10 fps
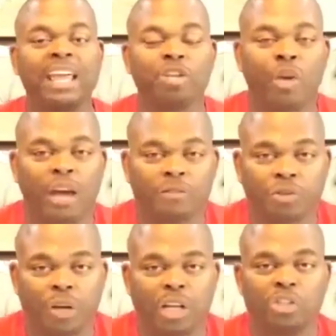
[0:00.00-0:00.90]
and you have
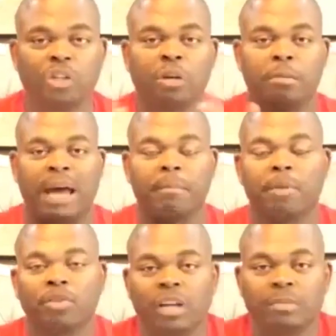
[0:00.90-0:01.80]
trust, you combine
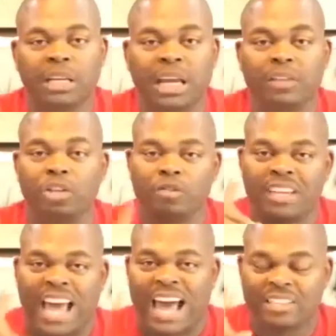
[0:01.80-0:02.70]
both of them together,
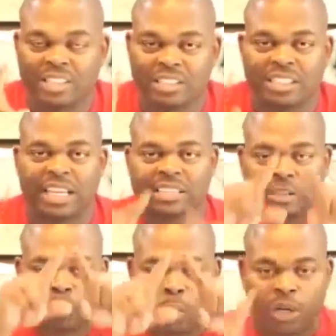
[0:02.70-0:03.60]
you've got success.
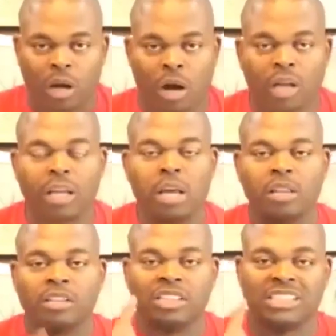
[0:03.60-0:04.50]
That's why we call
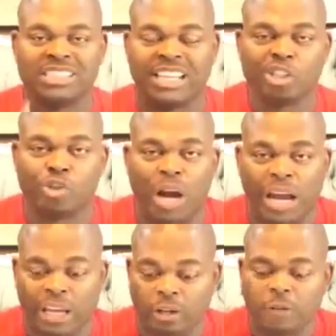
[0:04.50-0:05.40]
it the success
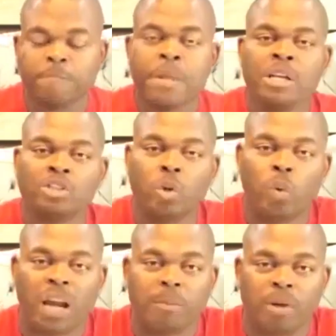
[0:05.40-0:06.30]
triangle. So
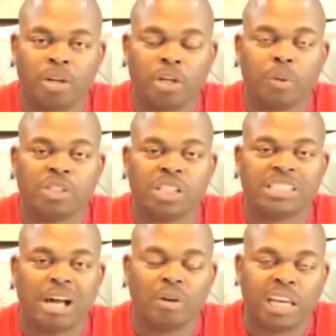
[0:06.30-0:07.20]
what I'm going to do is
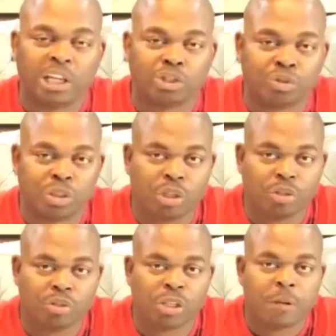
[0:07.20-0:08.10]
this. I'll
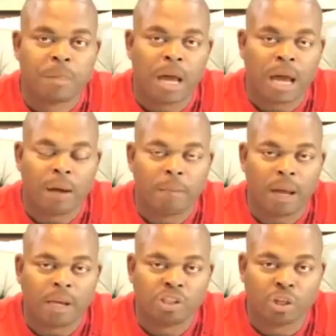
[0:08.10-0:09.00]
introduce
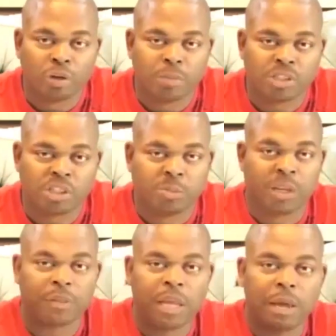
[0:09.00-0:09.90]
Joe to Mrs.
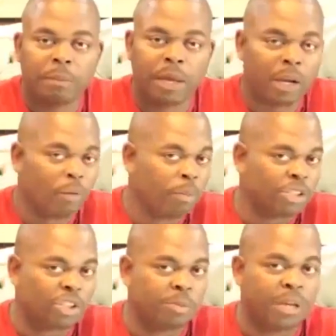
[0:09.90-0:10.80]
Smith. Hello,
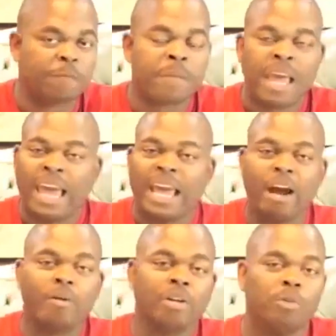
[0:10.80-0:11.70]
Mrs. Smith. Hey,
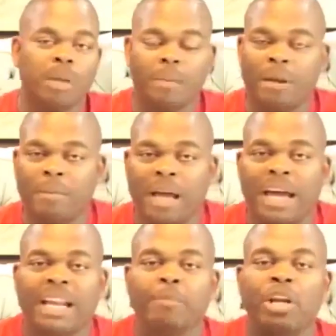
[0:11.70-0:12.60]
how are you? Blah, blah,
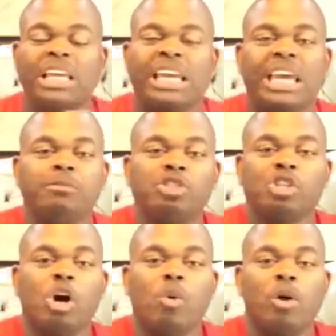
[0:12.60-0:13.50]
blah. And I'm going to keep
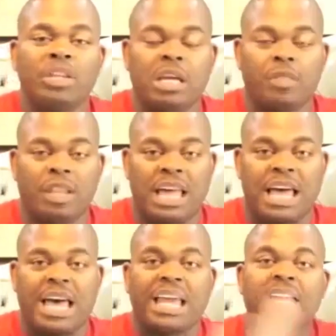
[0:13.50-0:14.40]
Joe on the other
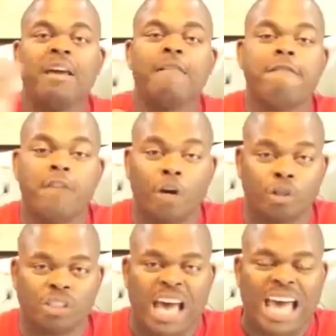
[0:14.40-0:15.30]
line
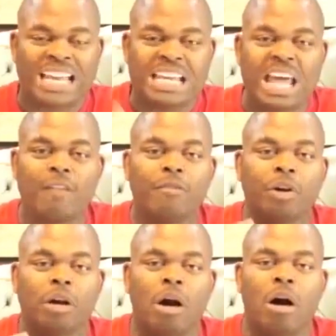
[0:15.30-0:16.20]
first. I
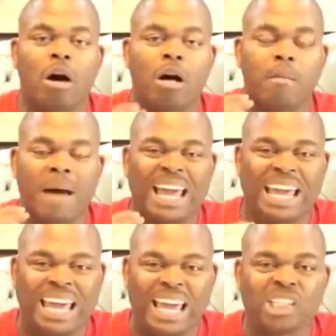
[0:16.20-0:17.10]
never call
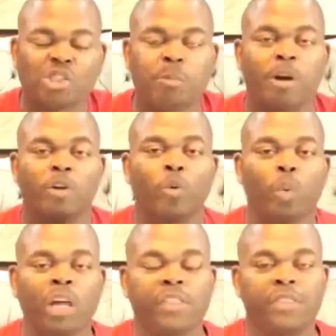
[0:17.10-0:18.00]
my expert
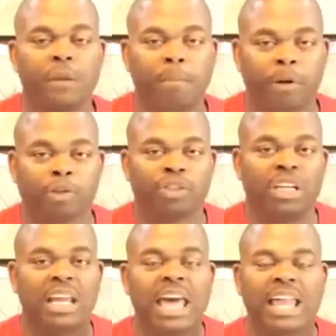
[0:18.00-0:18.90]
with the
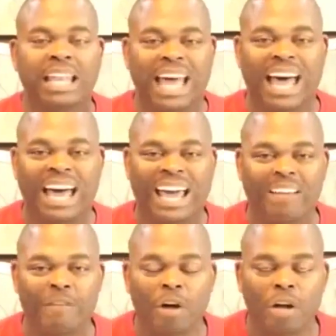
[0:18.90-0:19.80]
person
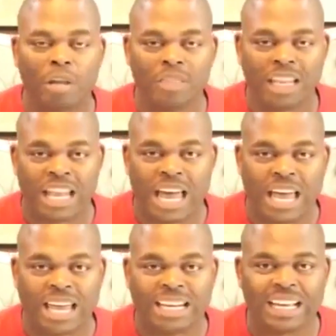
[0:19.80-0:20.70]
live on the
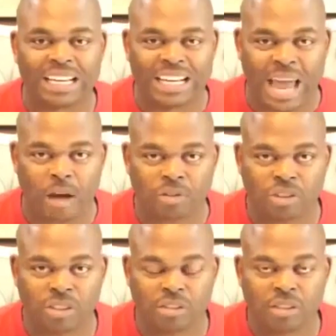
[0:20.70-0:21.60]
line
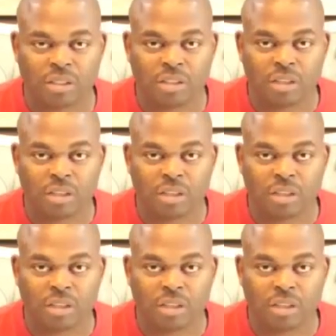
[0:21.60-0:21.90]
unannounced.